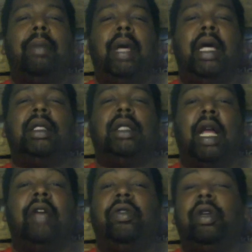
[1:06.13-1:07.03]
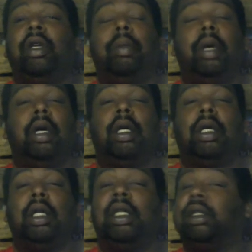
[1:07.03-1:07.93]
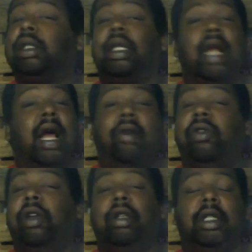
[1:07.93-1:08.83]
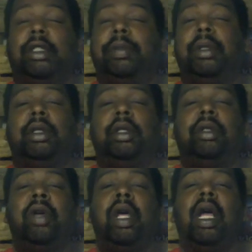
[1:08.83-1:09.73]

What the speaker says: man's life in America is not very expensive,